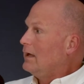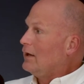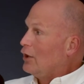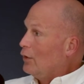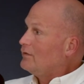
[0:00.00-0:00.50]

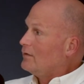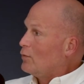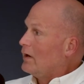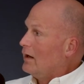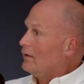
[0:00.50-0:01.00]
and go
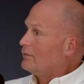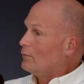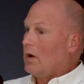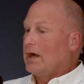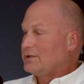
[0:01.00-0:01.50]
somewhere
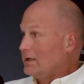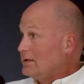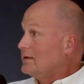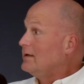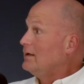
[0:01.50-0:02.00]
else,
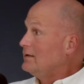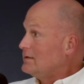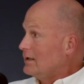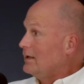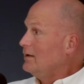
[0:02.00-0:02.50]
Washington,
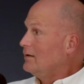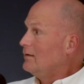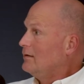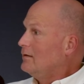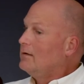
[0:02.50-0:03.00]
D.C.,
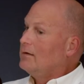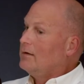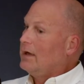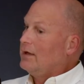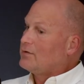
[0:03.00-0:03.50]

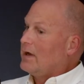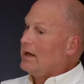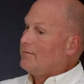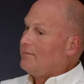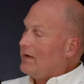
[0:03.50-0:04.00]
and try
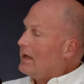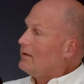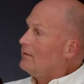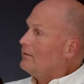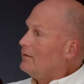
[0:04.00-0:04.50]
to
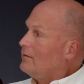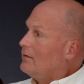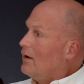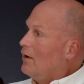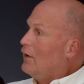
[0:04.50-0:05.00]
fight
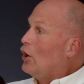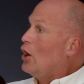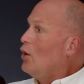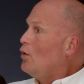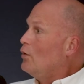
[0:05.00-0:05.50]
on their
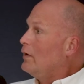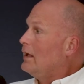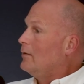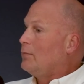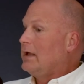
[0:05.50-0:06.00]
own
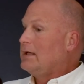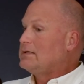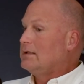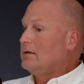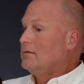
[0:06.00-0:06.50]
in a
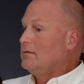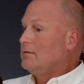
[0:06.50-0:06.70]
place that